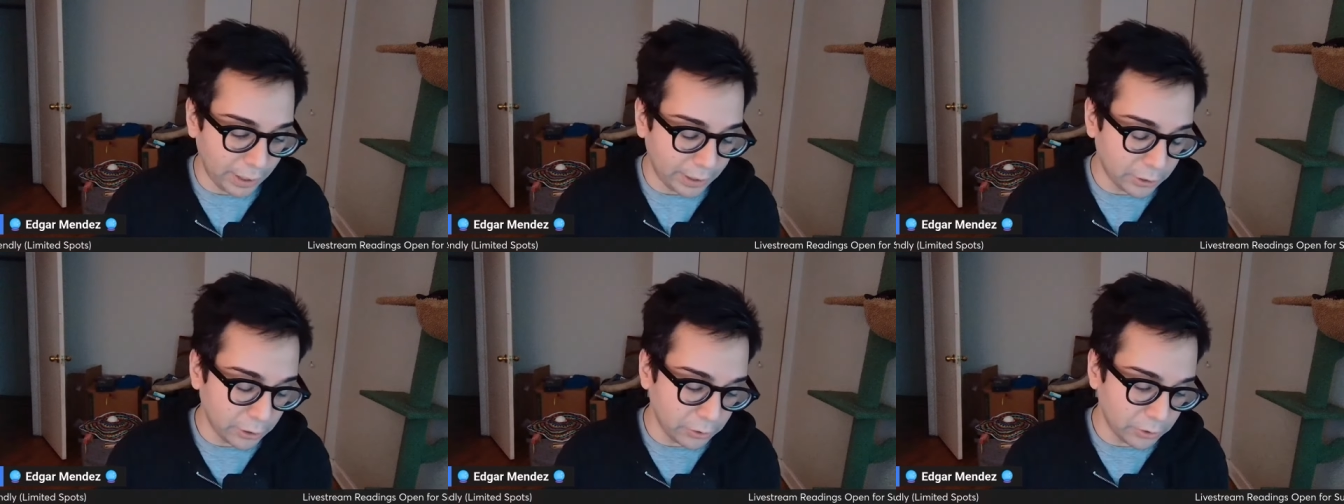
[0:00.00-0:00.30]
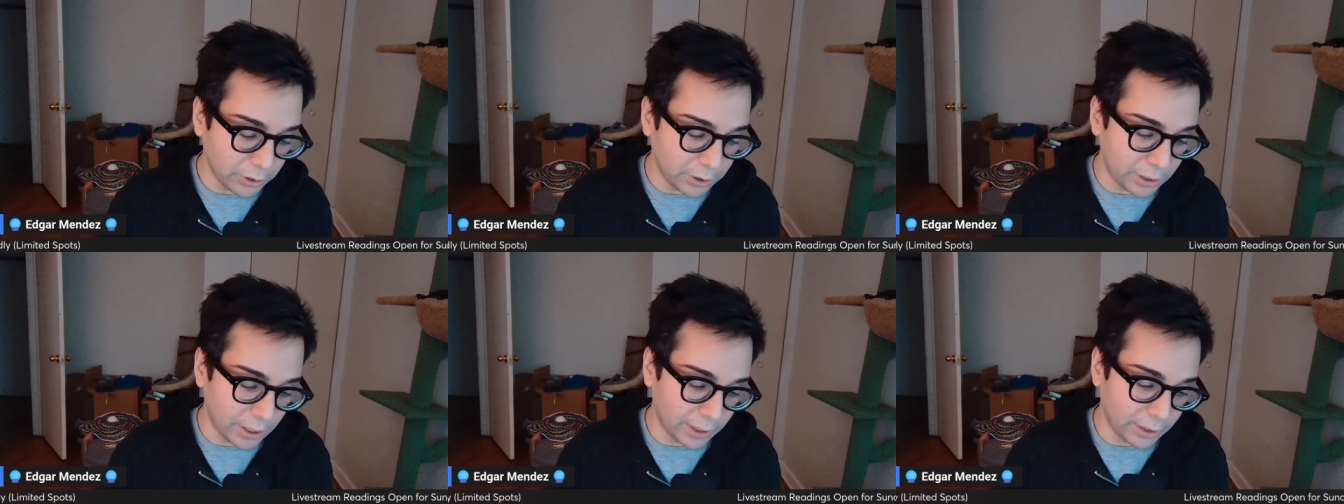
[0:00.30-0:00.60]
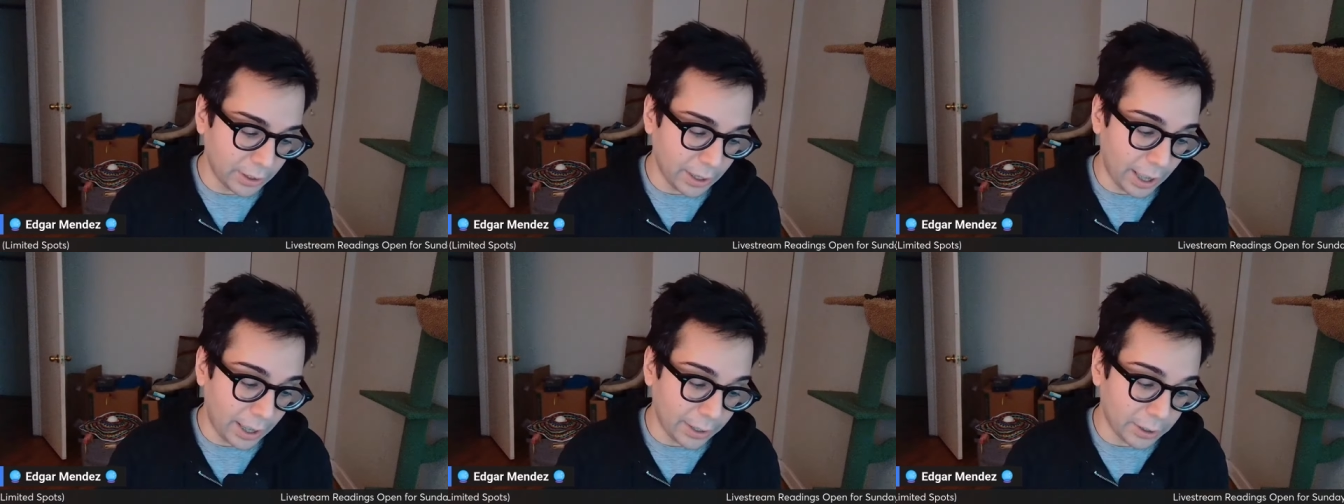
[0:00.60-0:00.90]
It's
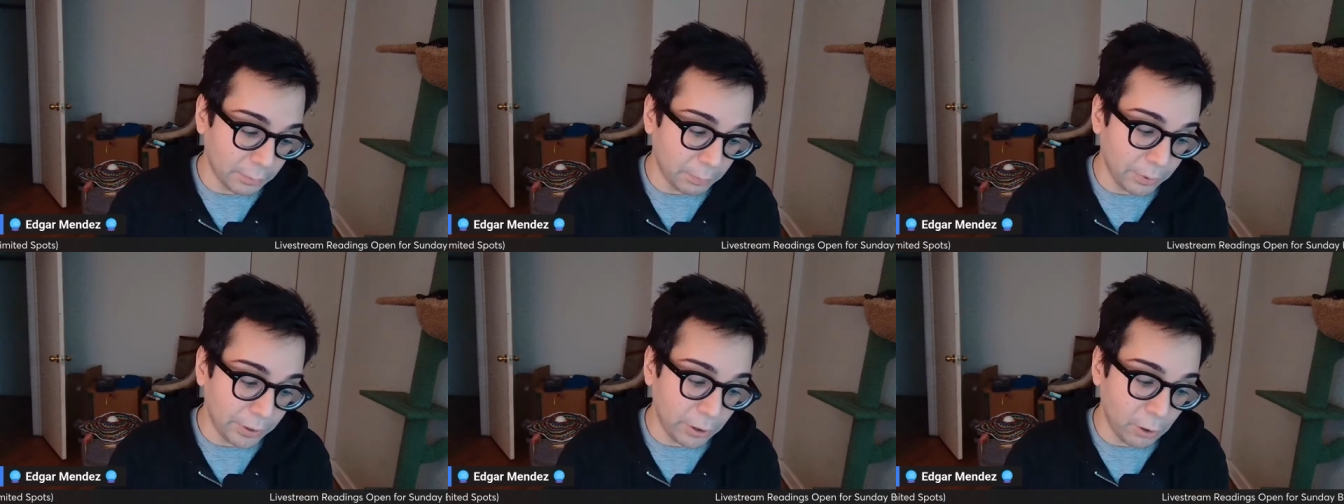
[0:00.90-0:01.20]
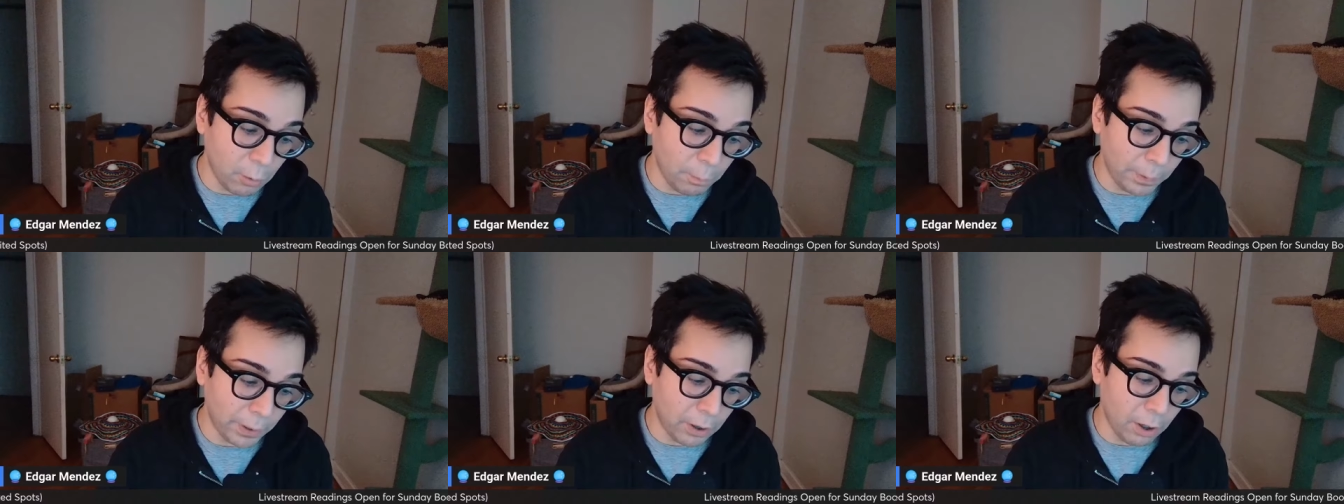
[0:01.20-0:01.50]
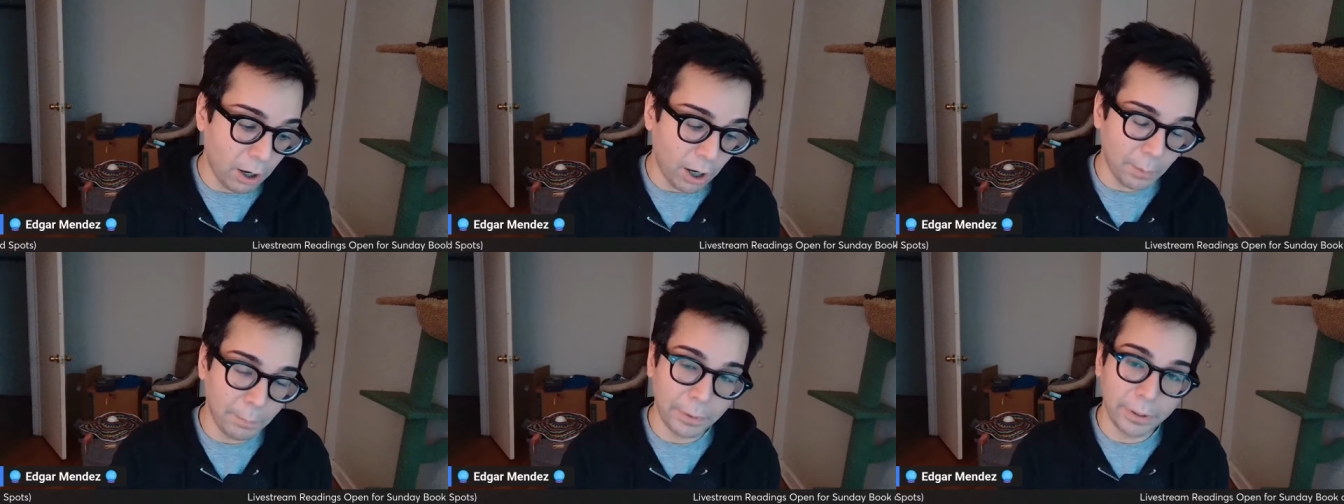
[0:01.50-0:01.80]
interesting that it's a pretty open
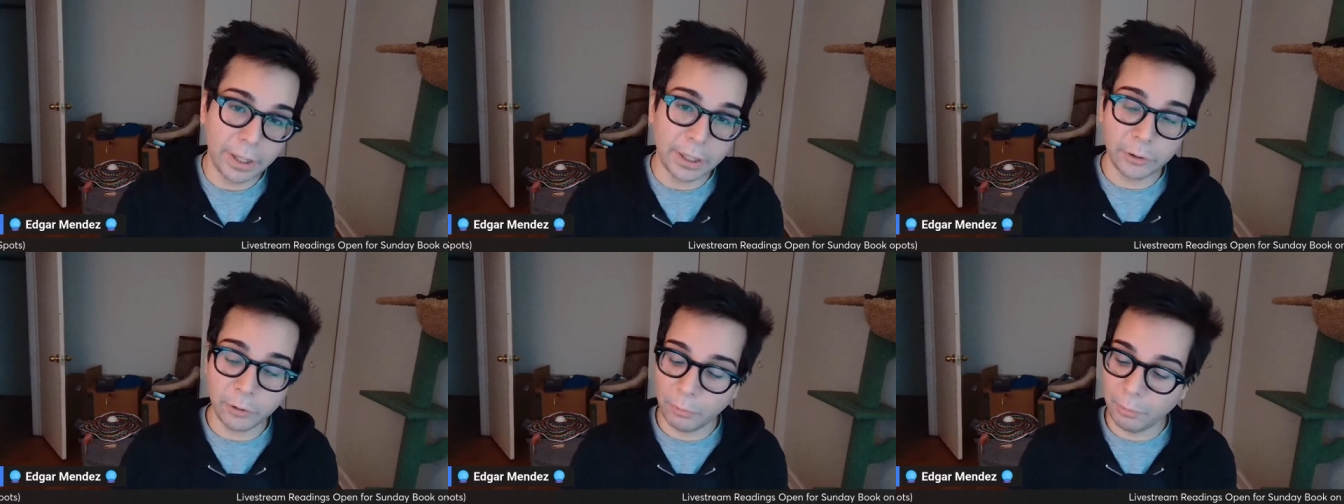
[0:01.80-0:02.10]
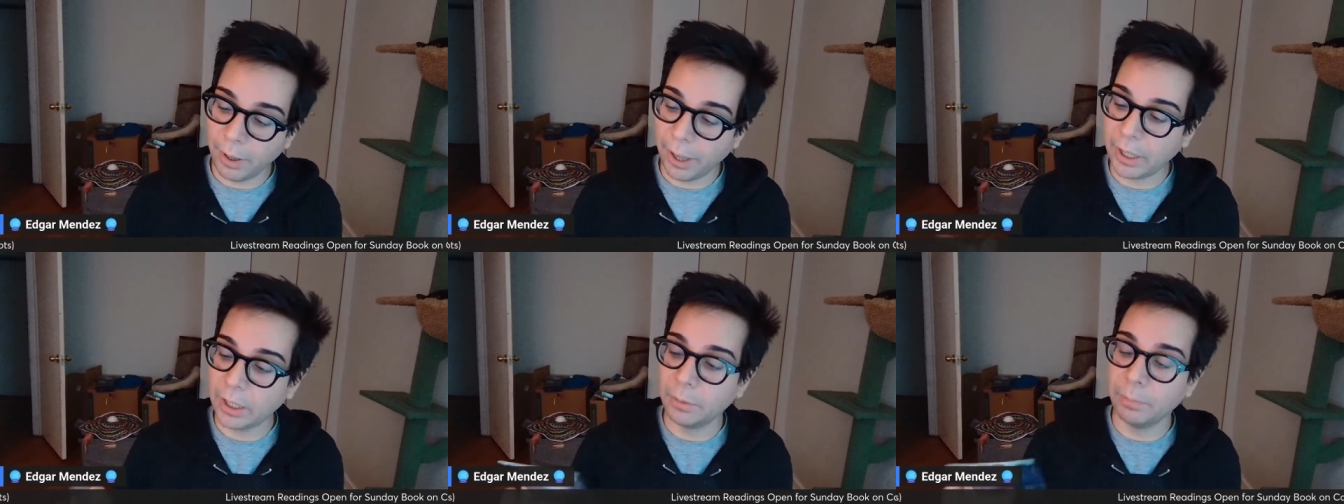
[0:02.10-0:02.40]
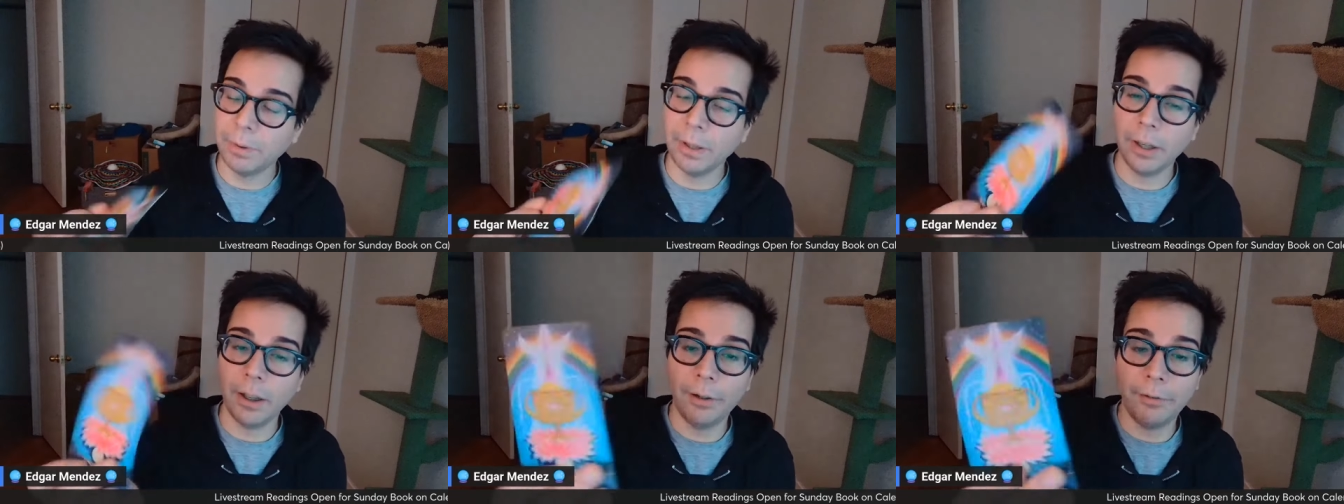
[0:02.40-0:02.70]
card, but this reminds
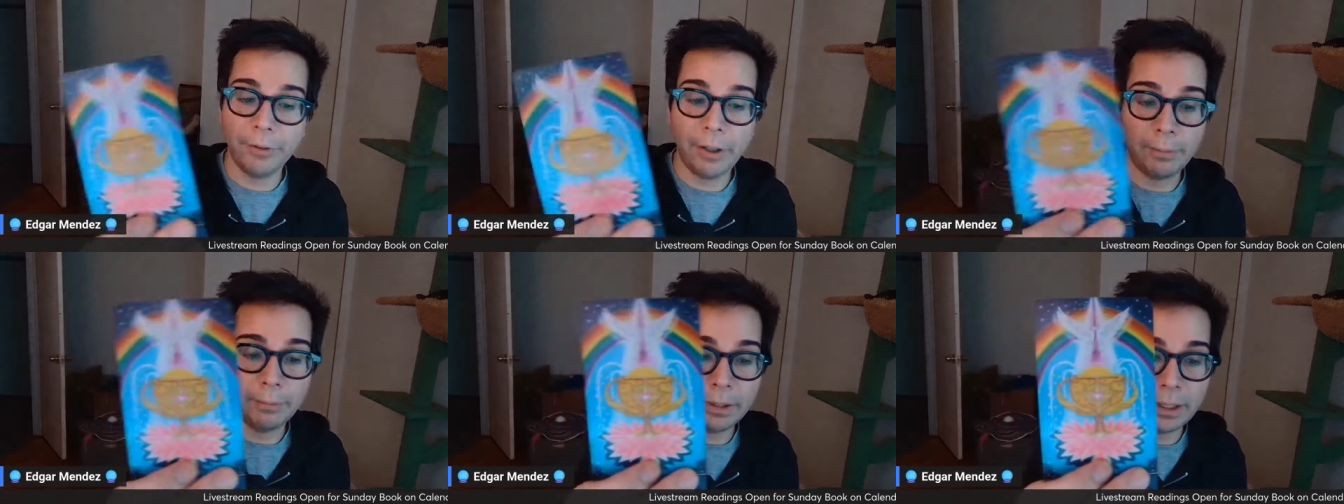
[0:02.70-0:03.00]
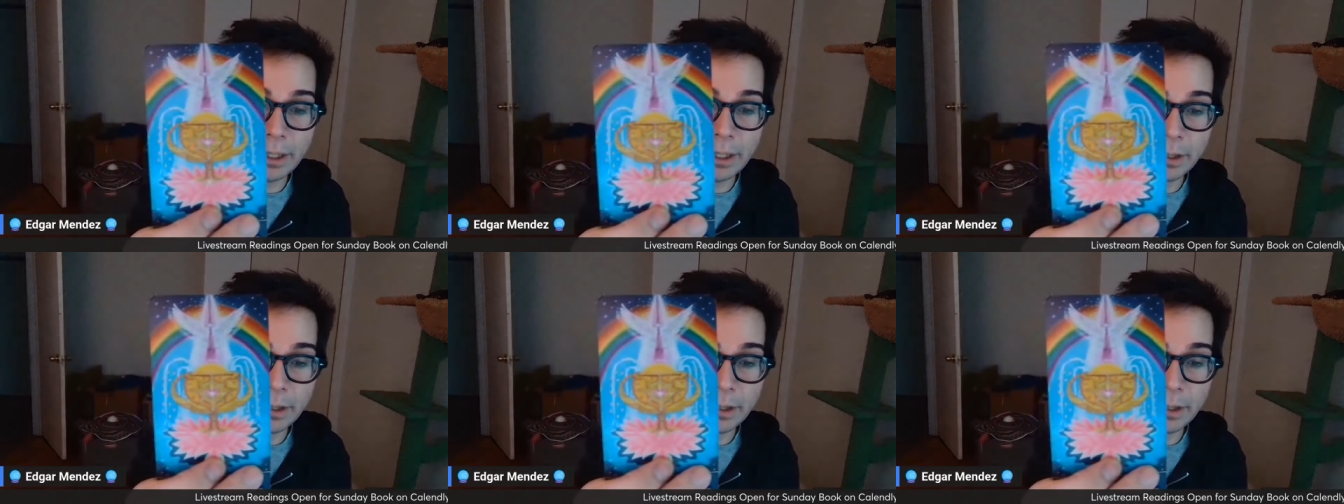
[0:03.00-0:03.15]
me of I see